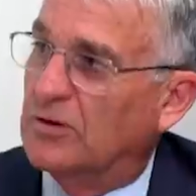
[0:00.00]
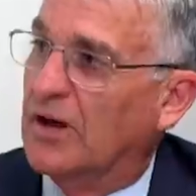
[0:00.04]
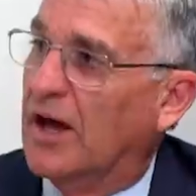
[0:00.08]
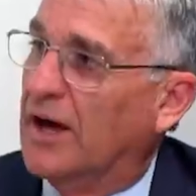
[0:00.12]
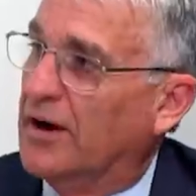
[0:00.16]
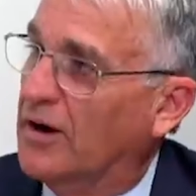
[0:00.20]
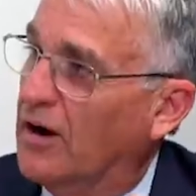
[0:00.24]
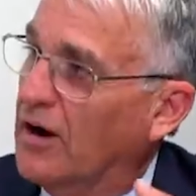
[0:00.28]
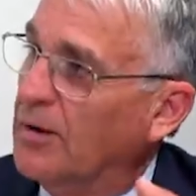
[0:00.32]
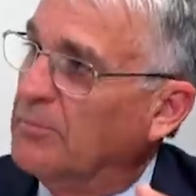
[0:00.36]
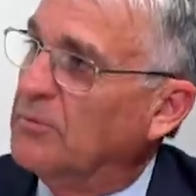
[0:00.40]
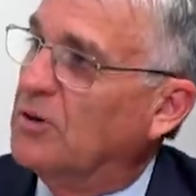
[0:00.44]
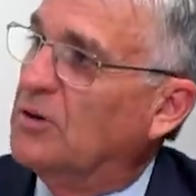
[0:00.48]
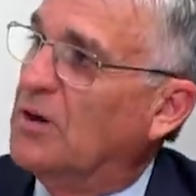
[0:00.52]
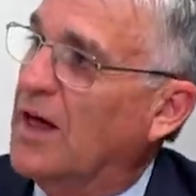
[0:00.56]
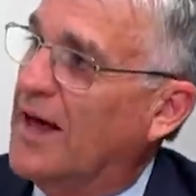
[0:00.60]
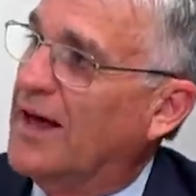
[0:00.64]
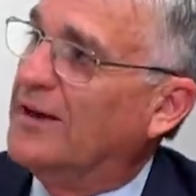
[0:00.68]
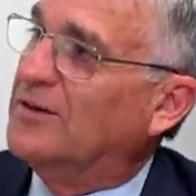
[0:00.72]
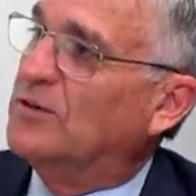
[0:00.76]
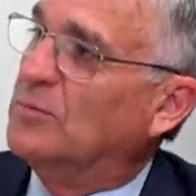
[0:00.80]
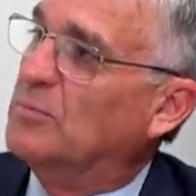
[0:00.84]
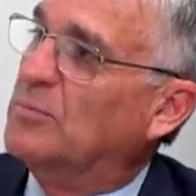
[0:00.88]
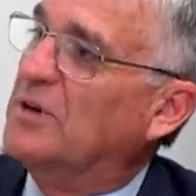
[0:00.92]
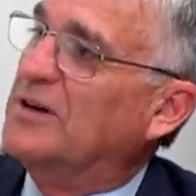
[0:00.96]
Indeed. And I'm
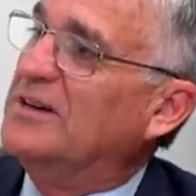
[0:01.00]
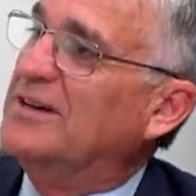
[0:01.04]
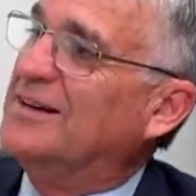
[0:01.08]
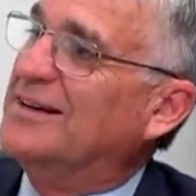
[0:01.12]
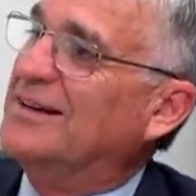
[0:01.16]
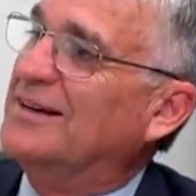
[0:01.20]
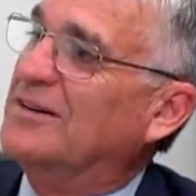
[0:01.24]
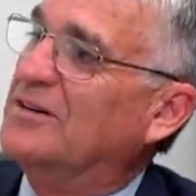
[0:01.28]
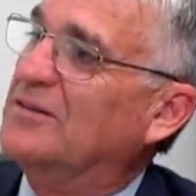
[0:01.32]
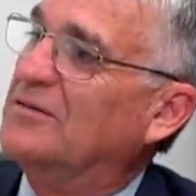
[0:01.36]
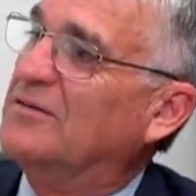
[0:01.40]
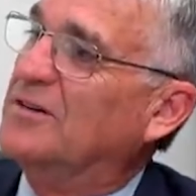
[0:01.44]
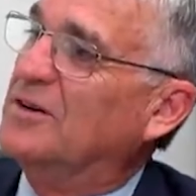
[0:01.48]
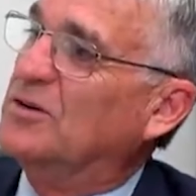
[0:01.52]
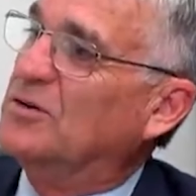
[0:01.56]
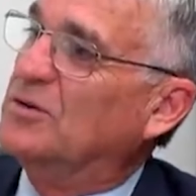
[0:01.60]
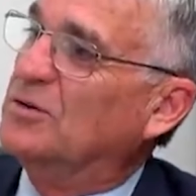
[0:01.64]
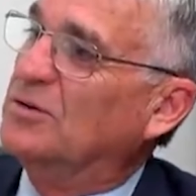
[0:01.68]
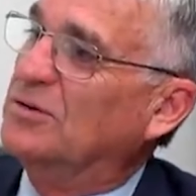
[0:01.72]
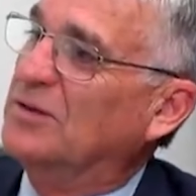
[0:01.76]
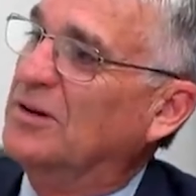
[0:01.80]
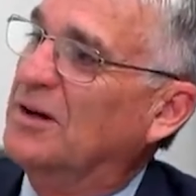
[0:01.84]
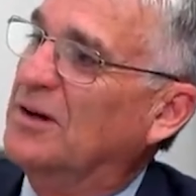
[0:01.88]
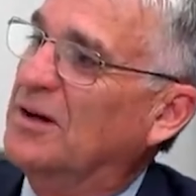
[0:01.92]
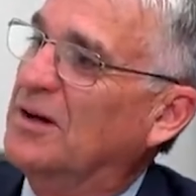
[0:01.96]
glad to be an
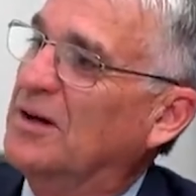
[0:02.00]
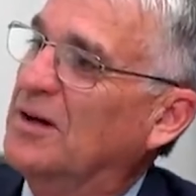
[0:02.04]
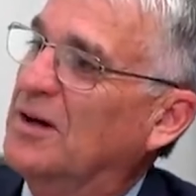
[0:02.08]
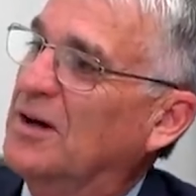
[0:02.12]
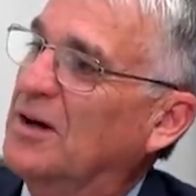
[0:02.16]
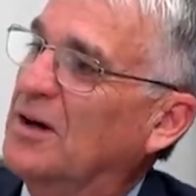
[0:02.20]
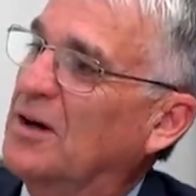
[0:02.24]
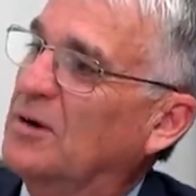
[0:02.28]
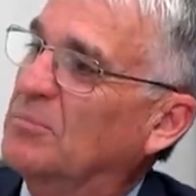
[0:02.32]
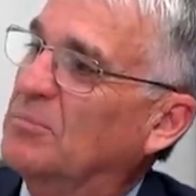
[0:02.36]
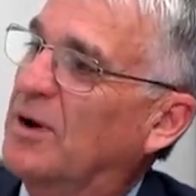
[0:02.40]
individual. Indeed.